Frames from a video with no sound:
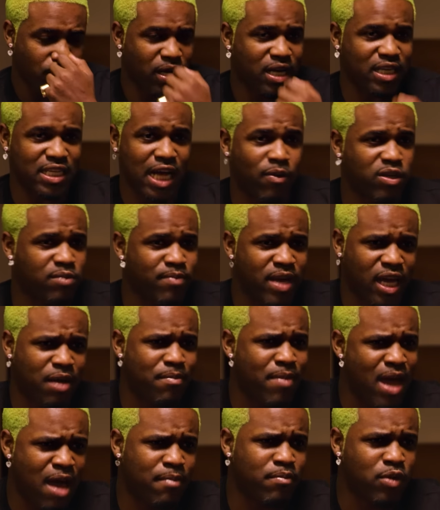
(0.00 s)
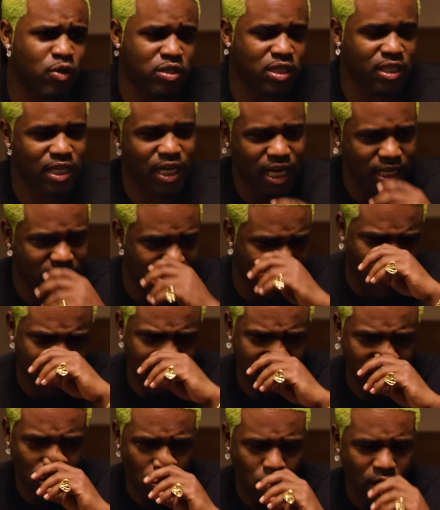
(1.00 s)
Because I was making mad music. Like I said, I
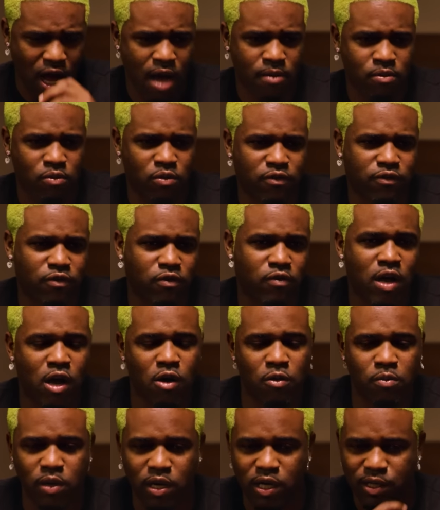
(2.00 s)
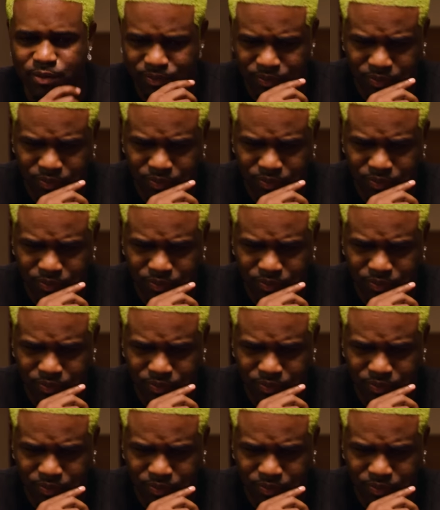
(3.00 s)
did a whole album with Pharrell, but,